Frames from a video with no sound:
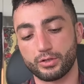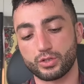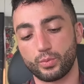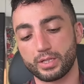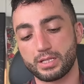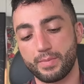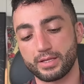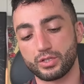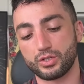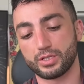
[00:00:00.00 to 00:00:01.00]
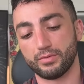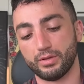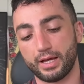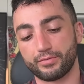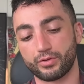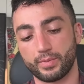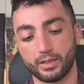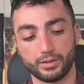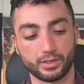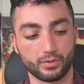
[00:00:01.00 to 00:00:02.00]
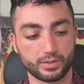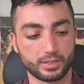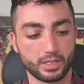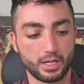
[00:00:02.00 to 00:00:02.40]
So what is the messages of love for my Leos?